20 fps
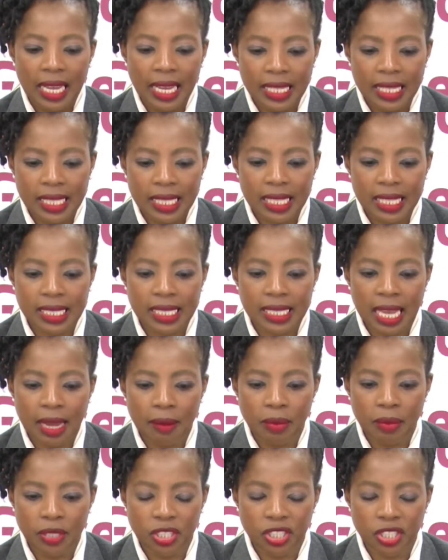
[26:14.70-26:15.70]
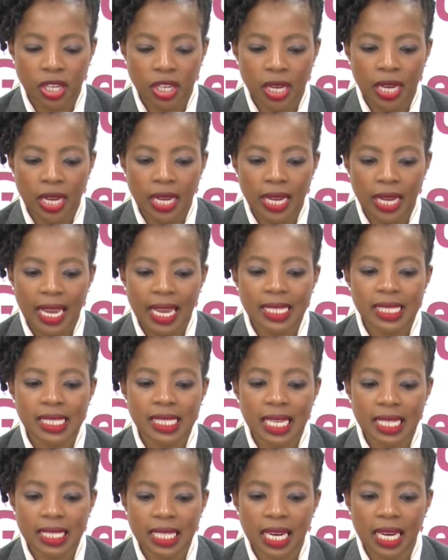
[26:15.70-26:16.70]
is establishing a
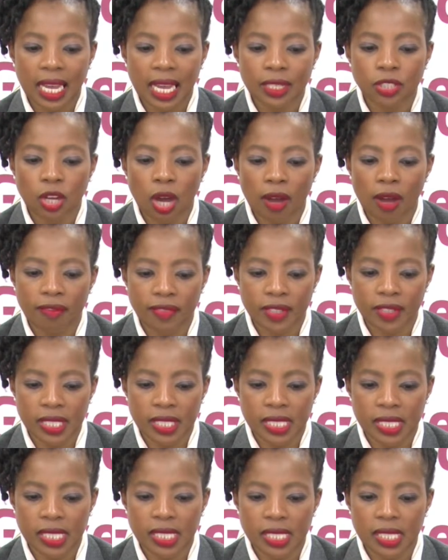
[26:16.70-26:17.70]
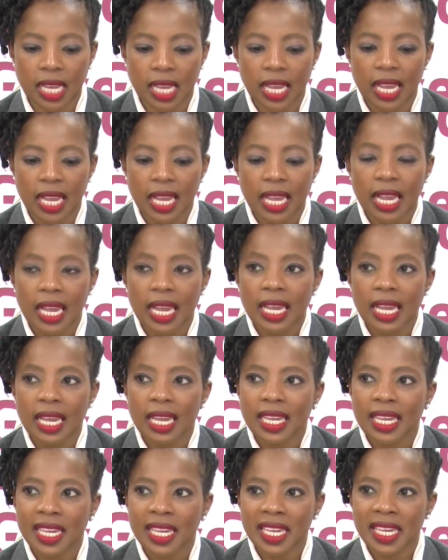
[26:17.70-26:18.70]
satellite office
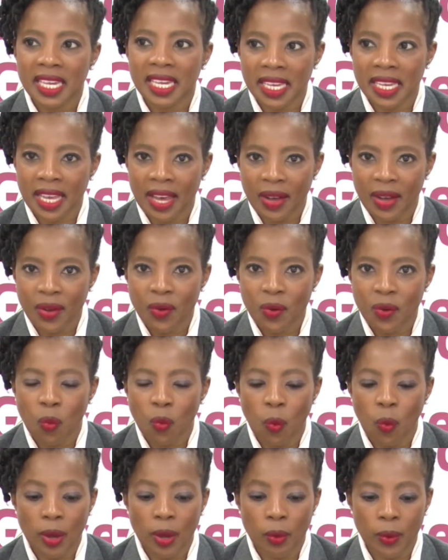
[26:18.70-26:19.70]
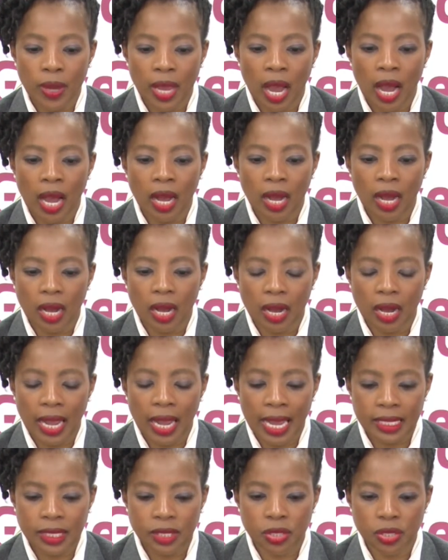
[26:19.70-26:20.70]
here where we are
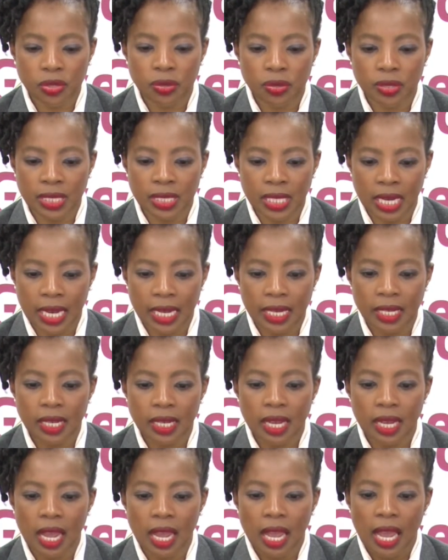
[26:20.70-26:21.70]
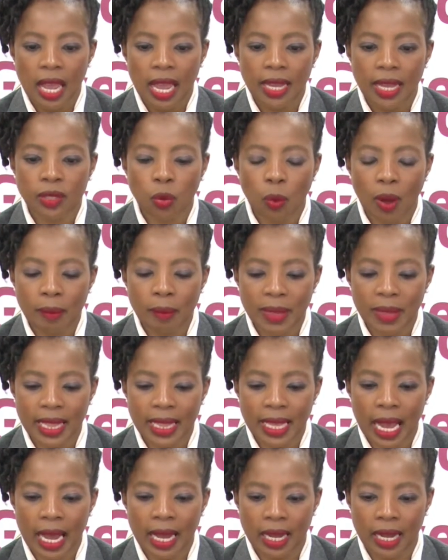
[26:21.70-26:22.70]
at today at
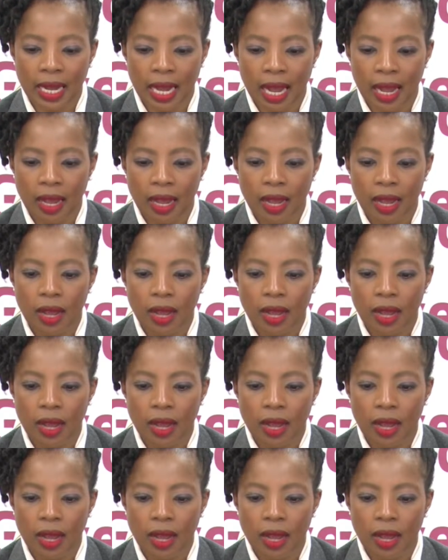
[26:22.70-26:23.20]
KwaMhlanga,